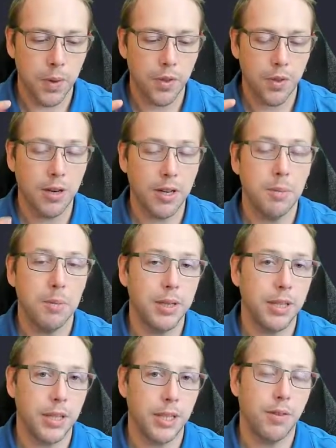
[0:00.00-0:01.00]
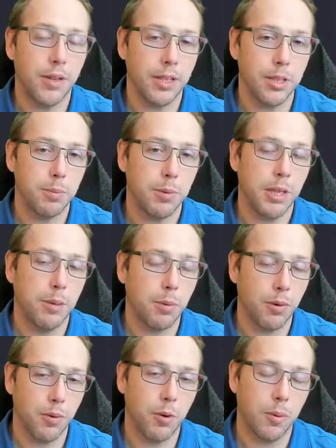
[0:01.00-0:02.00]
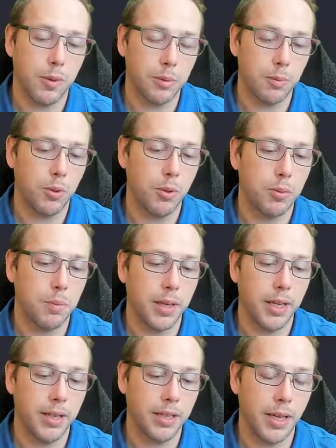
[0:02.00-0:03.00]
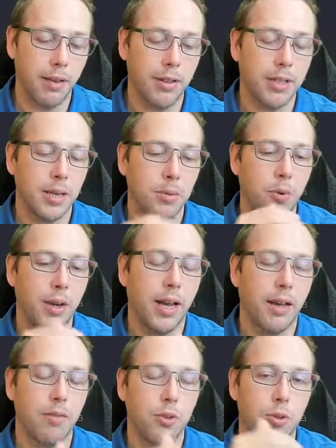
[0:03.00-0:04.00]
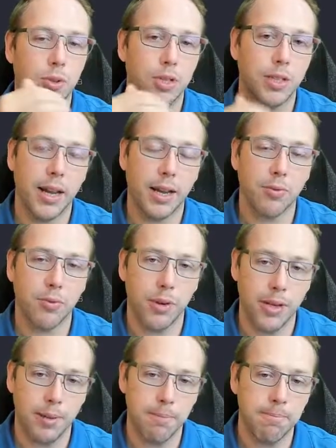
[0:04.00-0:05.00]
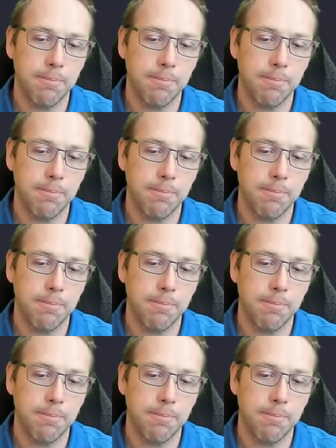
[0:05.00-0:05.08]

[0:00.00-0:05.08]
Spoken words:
There can be significant speed performance boosts because every time you have a new stack frame,